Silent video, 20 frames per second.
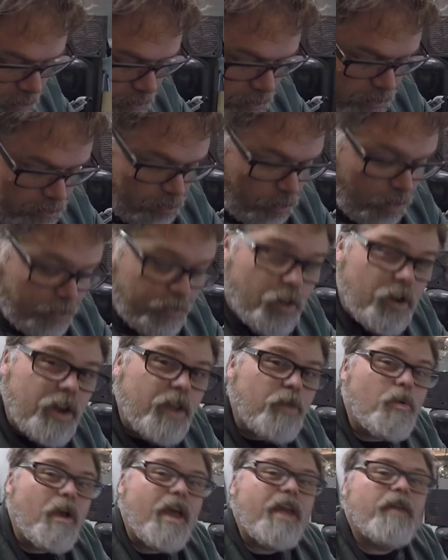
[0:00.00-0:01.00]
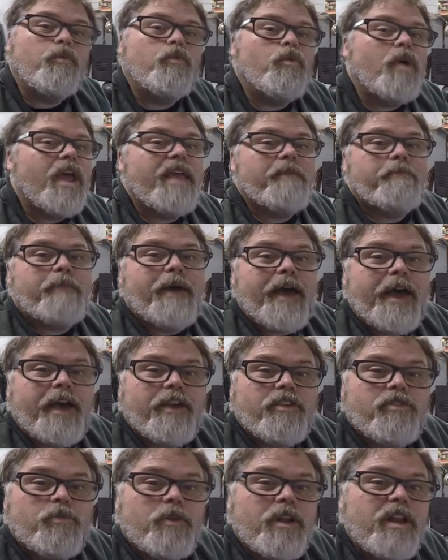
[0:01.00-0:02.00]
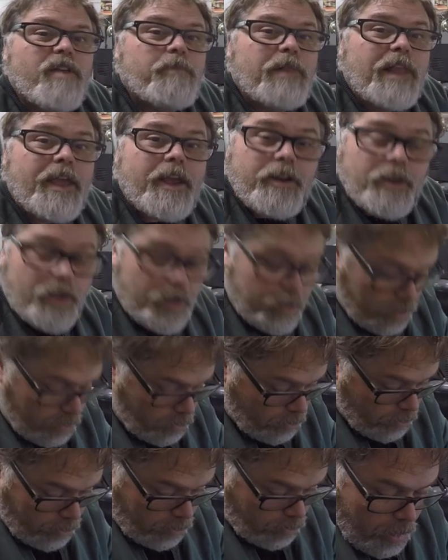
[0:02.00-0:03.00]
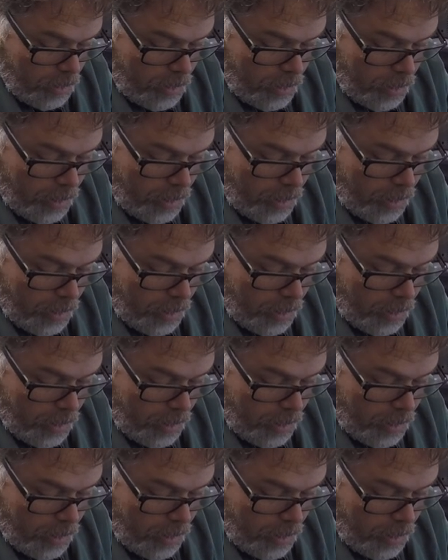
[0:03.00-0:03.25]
So I've already went way past what I planned on doing.